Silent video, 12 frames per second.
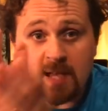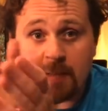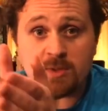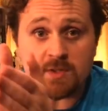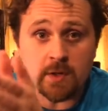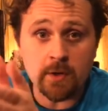
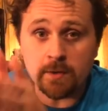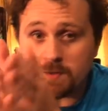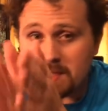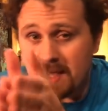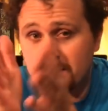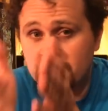episodes
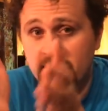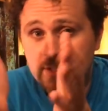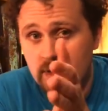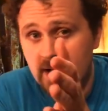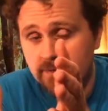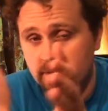as I
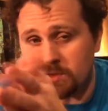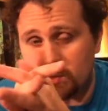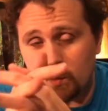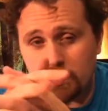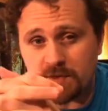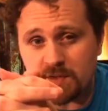travel. You
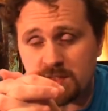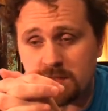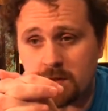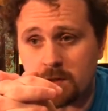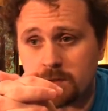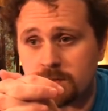will see
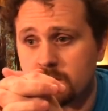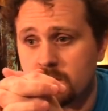those.